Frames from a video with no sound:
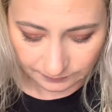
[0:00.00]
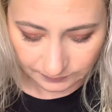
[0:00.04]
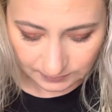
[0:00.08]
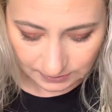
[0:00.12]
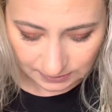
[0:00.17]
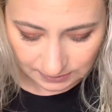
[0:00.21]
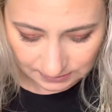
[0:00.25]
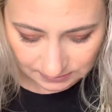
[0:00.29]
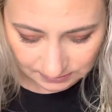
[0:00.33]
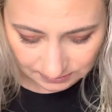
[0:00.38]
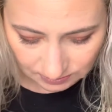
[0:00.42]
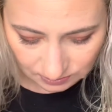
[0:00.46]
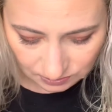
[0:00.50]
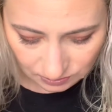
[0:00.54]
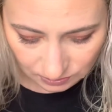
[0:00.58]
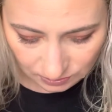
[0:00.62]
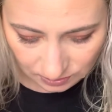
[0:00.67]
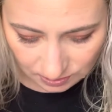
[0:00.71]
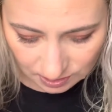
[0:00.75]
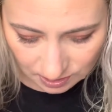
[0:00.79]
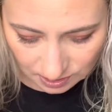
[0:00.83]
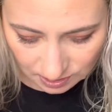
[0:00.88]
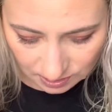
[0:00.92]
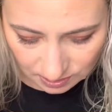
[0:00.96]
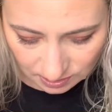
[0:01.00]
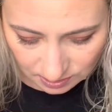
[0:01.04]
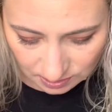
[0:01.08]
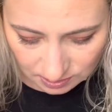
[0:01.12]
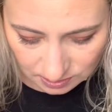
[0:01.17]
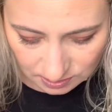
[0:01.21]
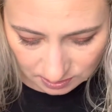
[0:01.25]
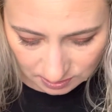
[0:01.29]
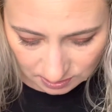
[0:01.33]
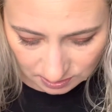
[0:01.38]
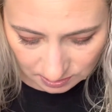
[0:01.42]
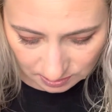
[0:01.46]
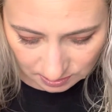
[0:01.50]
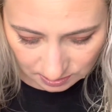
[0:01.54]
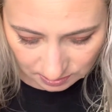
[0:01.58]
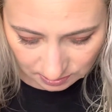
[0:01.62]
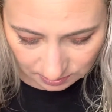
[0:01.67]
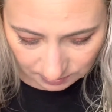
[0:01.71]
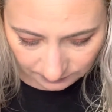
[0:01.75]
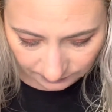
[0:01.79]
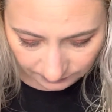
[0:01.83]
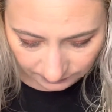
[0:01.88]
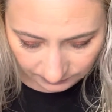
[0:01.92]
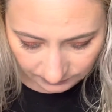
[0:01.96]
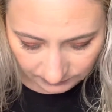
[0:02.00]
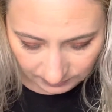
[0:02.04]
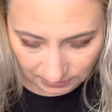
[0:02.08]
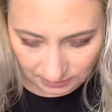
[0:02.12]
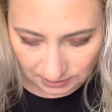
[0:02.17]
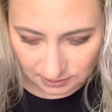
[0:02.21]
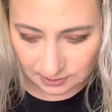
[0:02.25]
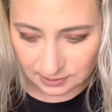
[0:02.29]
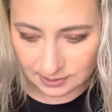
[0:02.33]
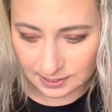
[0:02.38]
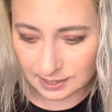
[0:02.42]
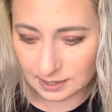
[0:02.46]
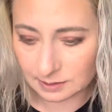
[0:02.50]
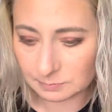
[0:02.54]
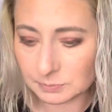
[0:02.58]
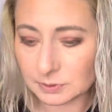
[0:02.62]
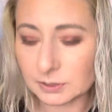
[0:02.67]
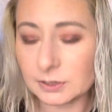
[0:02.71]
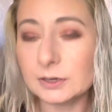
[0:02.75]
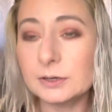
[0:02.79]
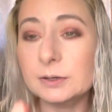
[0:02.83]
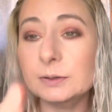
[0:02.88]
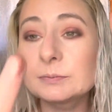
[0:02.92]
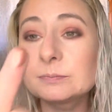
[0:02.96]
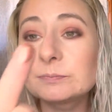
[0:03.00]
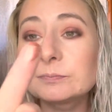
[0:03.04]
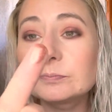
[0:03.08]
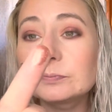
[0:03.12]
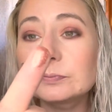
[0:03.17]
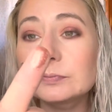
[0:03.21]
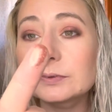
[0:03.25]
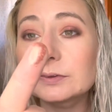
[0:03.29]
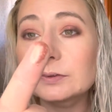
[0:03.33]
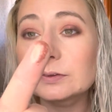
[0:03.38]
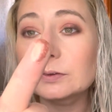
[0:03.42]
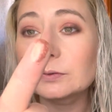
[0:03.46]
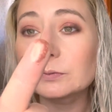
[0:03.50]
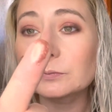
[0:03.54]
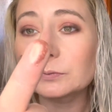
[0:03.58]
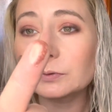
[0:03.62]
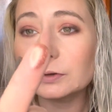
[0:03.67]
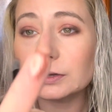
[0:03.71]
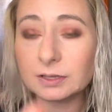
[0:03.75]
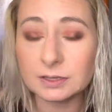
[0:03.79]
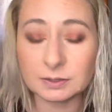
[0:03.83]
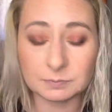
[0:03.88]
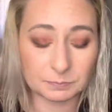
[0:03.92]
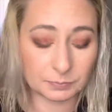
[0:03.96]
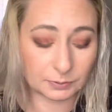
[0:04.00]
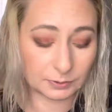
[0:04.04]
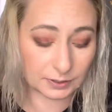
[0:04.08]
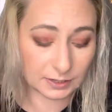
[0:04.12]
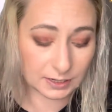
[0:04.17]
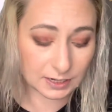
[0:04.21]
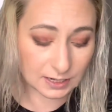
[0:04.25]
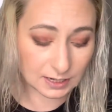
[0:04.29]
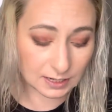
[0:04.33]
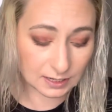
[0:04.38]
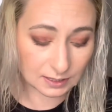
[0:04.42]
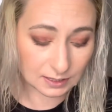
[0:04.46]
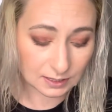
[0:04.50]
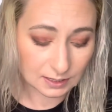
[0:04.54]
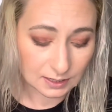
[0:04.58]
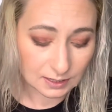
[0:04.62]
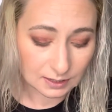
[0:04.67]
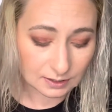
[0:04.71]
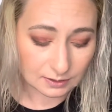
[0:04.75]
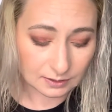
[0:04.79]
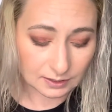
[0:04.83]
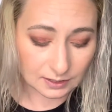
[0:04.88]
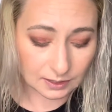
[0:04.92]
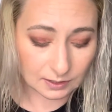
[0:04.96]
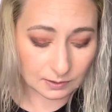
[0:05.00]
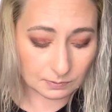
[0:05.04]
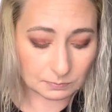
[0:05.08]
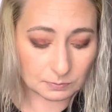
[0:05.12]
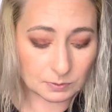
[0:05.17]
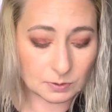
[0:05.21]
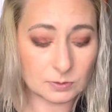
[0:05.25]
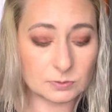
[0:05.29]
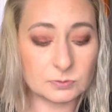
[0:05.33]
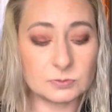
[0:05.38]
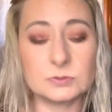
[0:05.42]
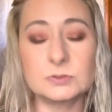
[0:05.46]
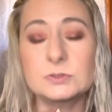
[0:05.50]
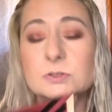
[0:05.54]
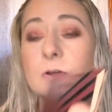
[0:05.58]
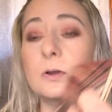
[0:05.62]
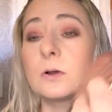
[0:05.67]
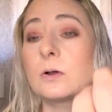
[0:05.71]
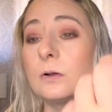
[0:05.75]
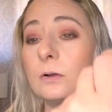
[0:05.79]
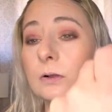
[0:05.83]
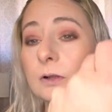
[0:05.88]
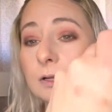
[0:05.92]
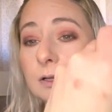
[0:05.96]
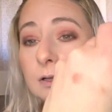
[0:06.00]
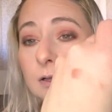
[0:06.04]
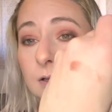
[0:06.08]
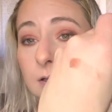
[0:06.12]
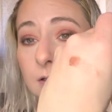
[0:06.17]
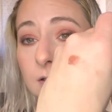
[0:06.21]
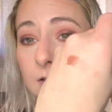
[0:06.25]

is called Glamour. Really pretty, like rose gold.